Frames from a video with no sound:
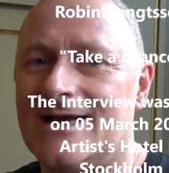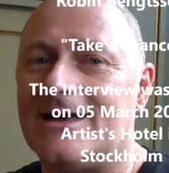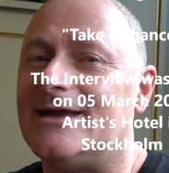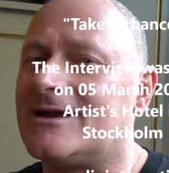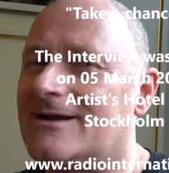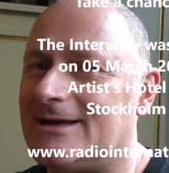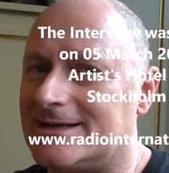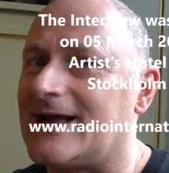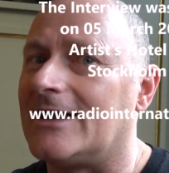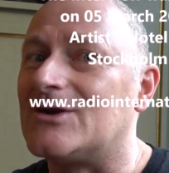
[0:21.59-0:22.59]
It
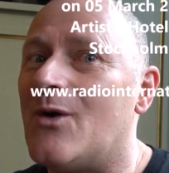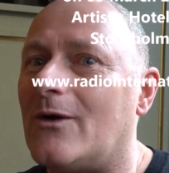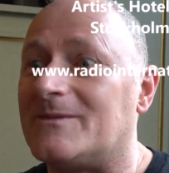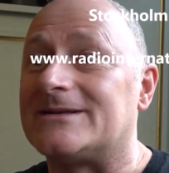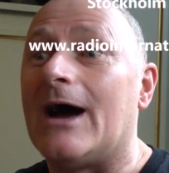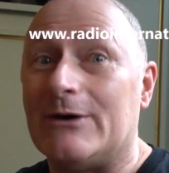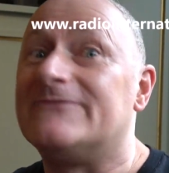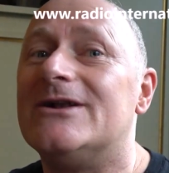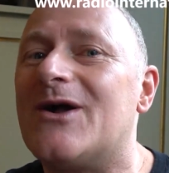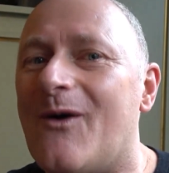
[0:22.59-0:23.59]
can't go on, but now it
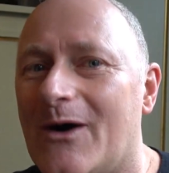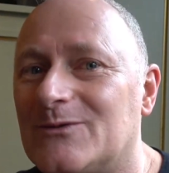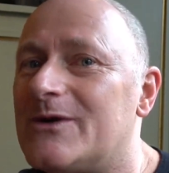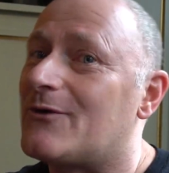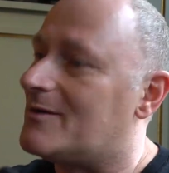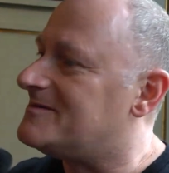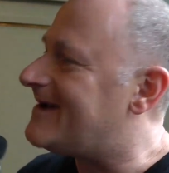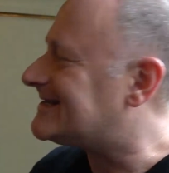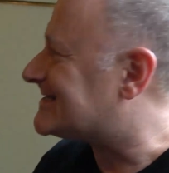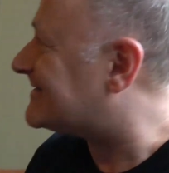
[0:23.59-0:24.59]
will go on with
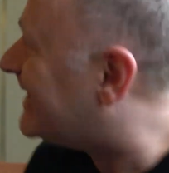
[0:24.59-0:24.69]
Bengtsson.